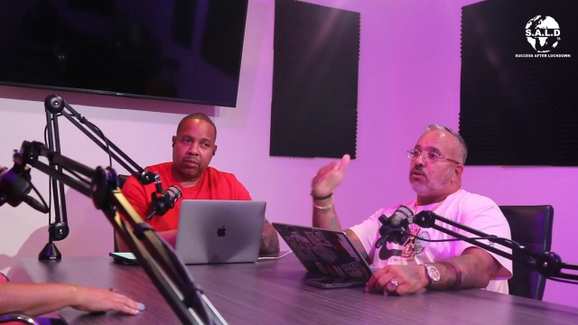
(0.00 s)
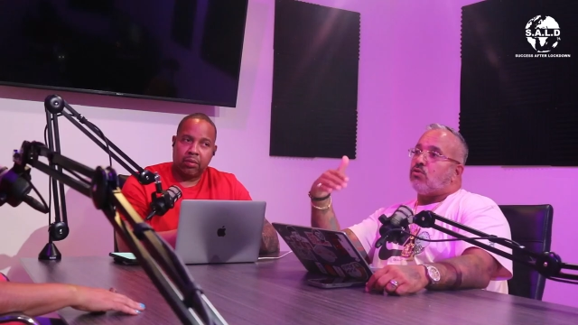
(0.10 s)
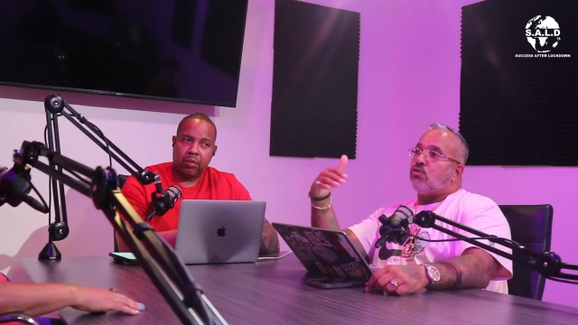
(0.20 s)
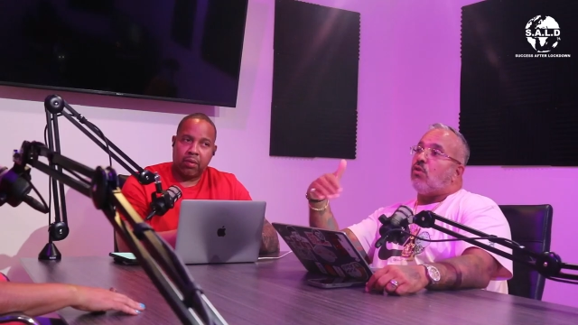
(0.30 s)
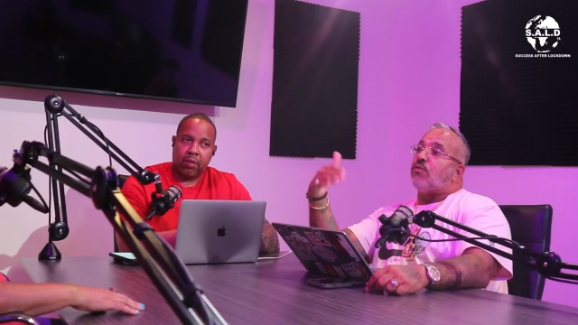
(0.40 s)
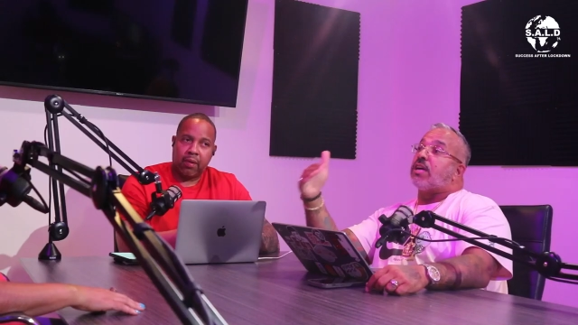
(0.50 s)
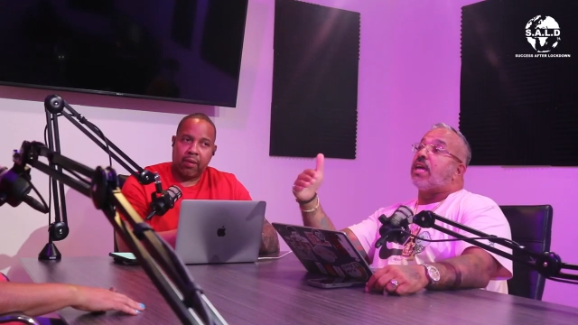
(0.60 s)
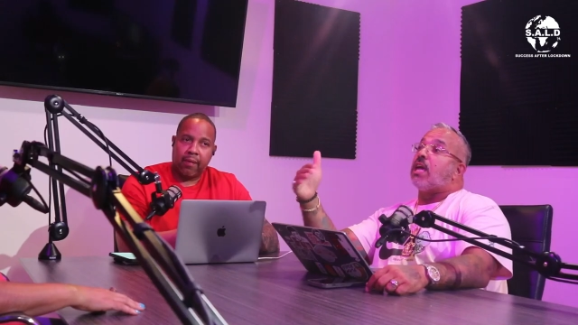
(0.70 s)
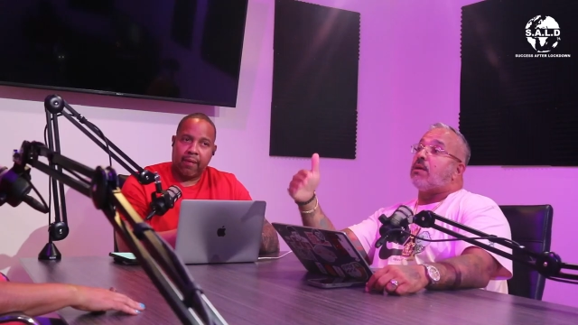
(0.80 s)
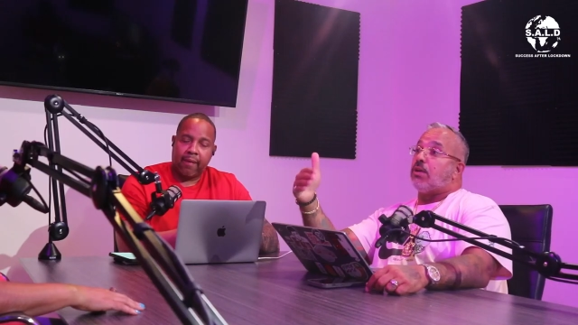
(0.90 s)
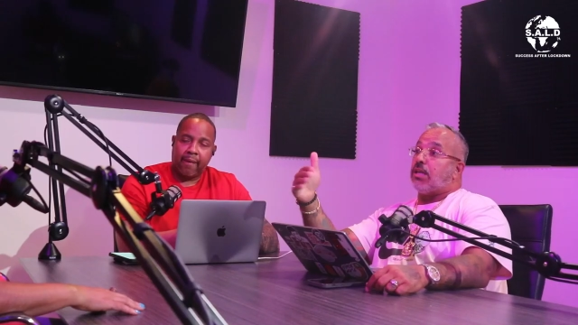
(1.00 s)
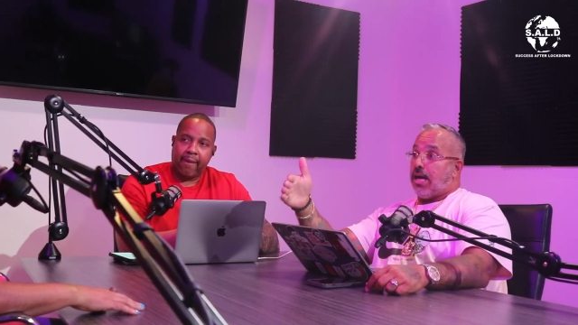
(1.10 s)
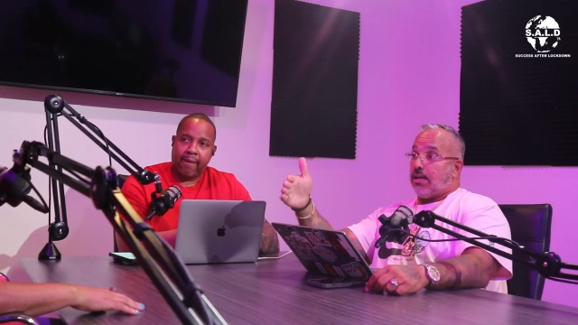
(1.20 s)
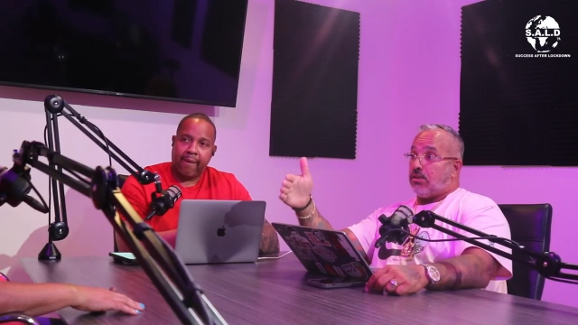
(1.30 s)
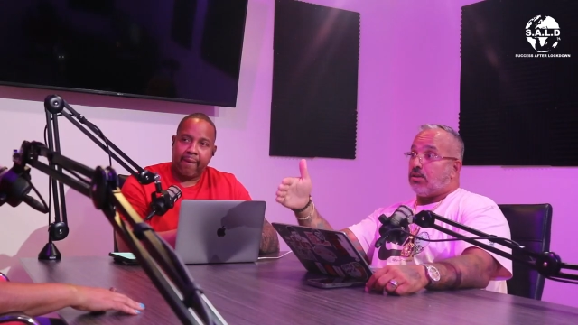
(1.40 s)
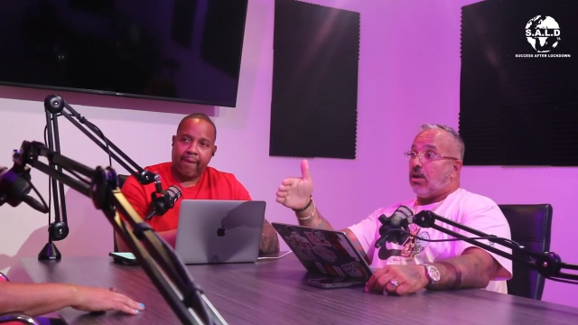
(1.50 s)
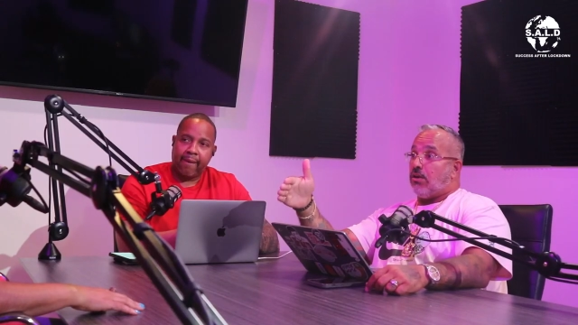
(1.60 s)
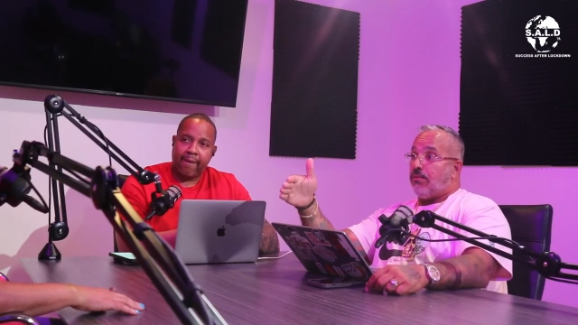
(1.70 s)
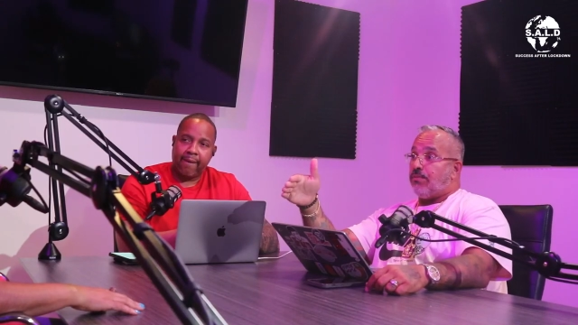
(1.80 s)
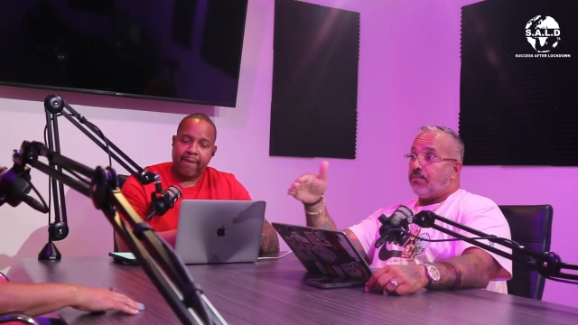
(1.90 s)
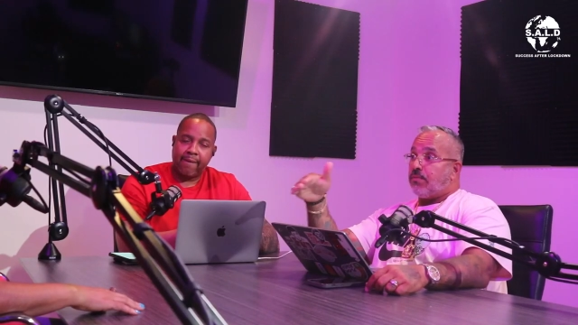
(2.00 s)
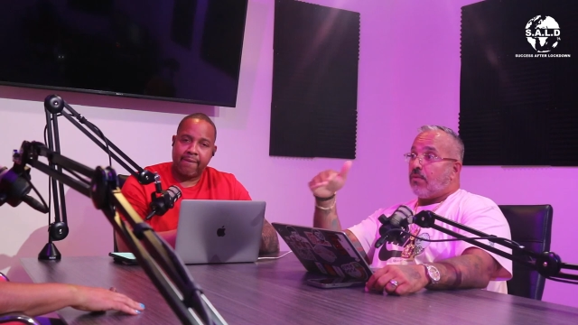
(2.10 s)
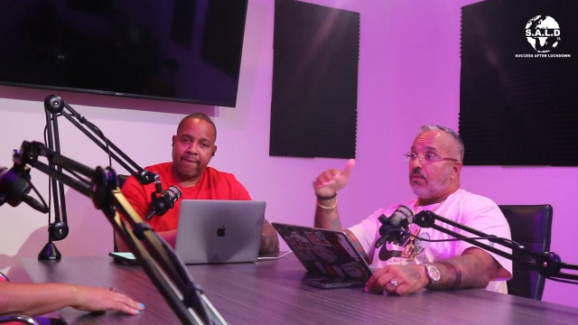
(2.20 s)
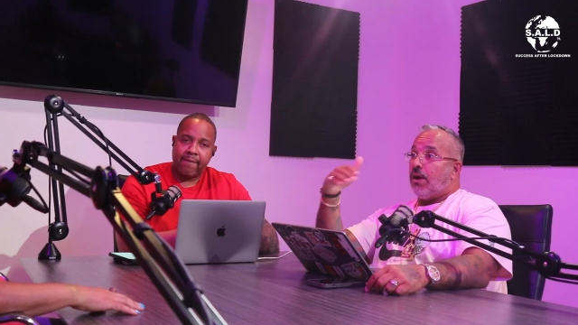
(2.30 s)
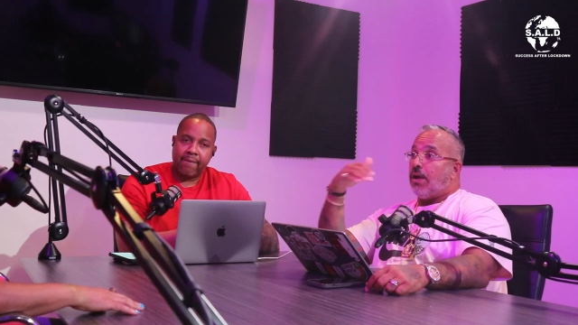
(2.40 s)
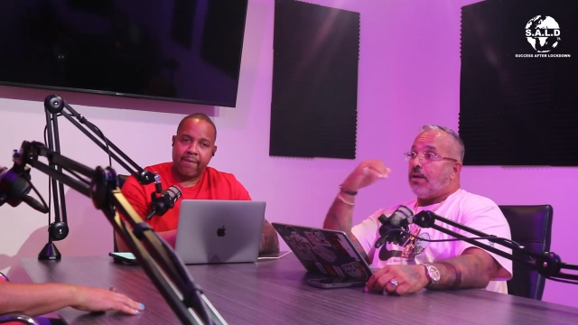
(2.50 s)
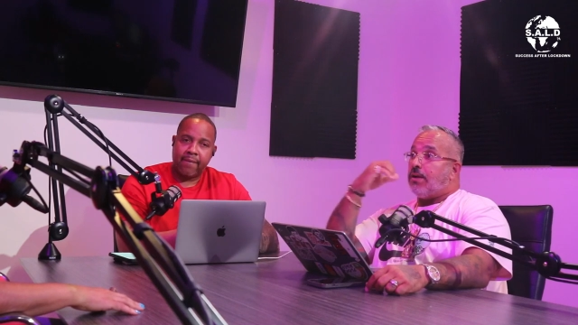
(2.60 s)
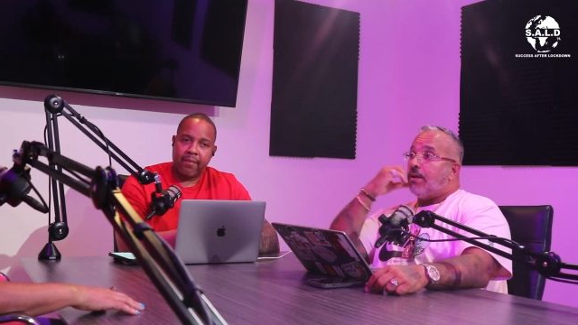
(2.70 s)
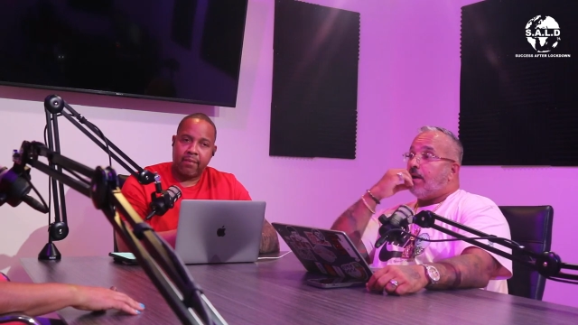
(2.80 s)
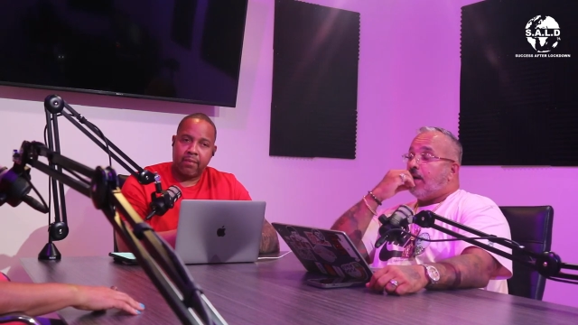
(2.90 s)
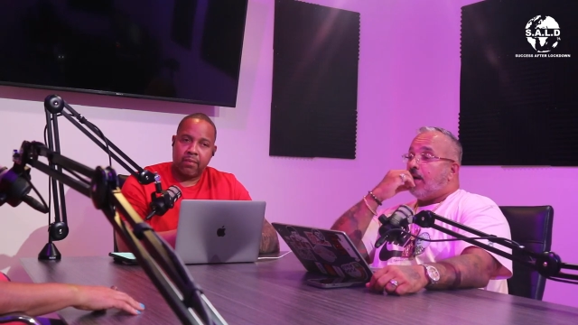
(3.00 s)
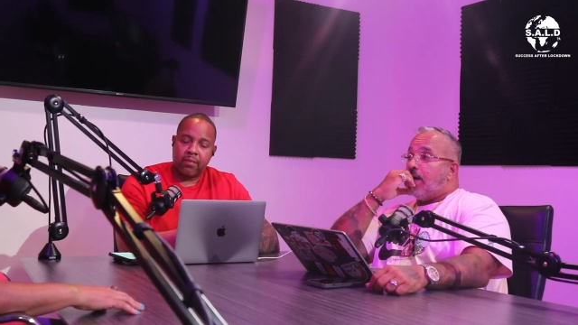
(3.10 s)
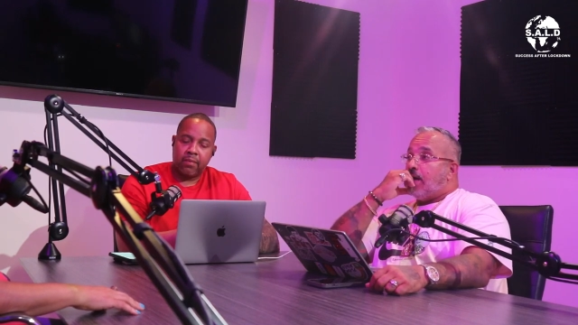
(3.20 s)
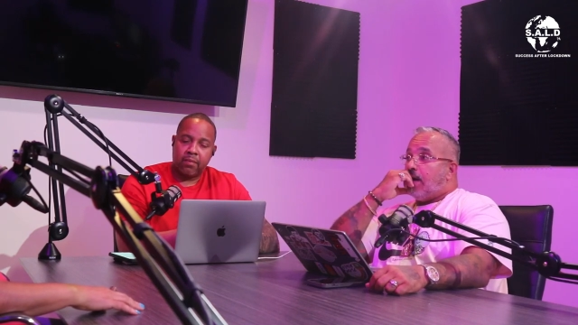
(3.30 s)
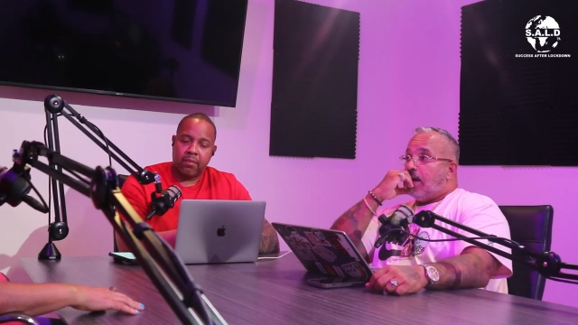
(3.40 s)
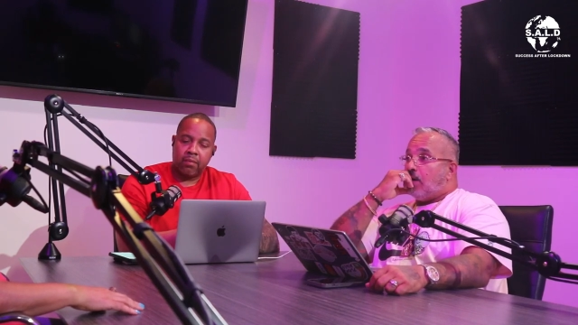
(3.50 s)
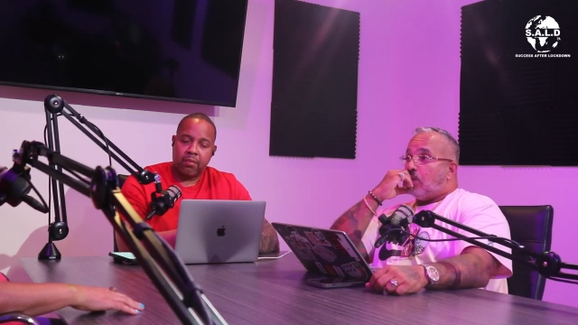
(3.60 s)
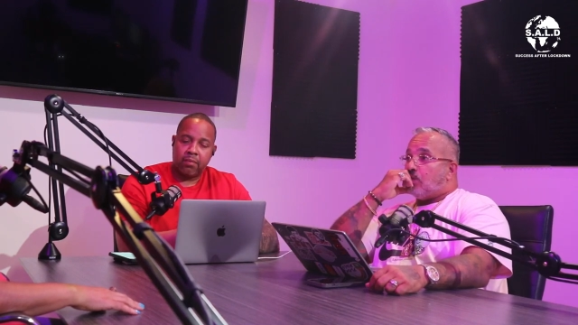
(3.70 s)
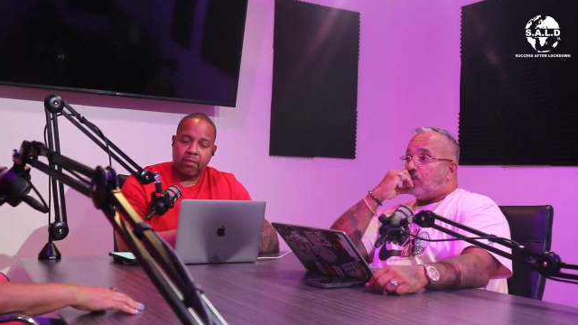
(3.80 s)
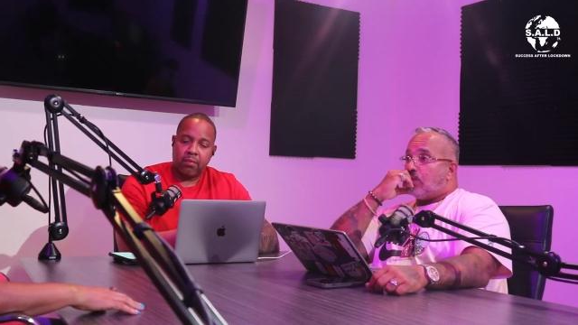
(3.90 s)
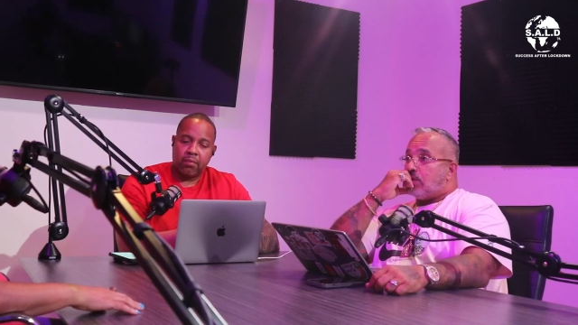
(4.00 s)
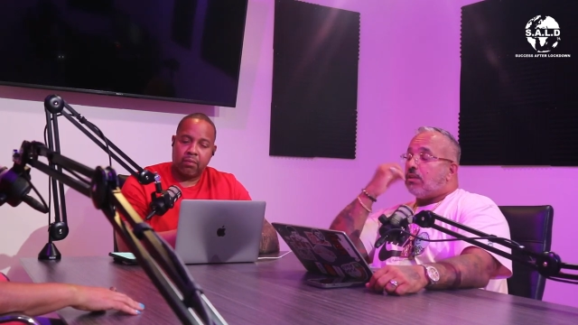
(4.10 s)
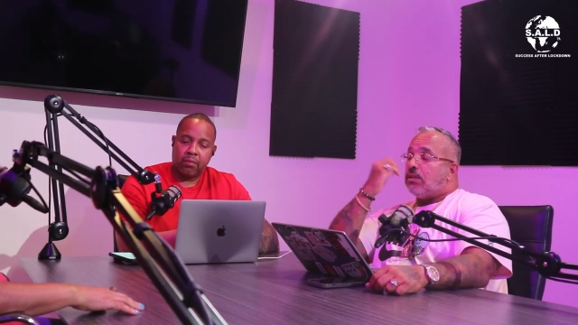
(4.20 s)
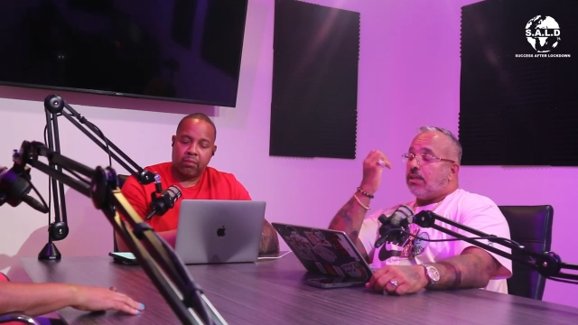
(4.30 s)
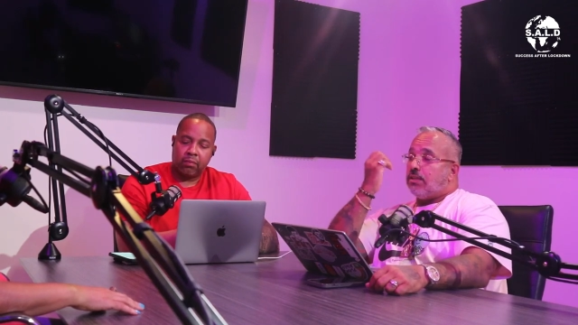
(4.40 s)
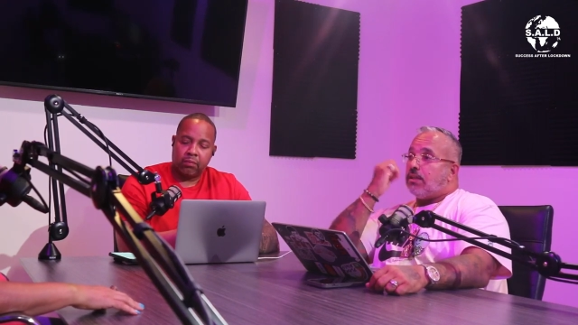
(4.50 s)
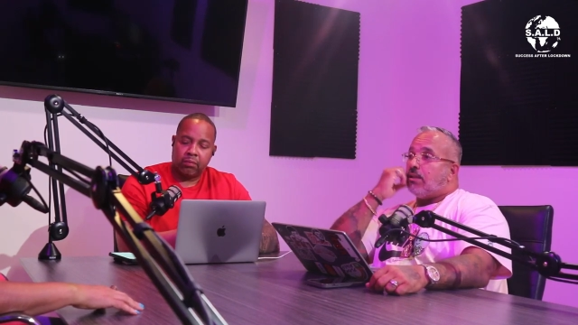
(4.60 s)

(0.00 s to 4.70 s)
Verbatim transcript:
Speaker 1: know you overcame a lot of mm-hmm, stuff mm-hmm. right um, let's, let's, yeah.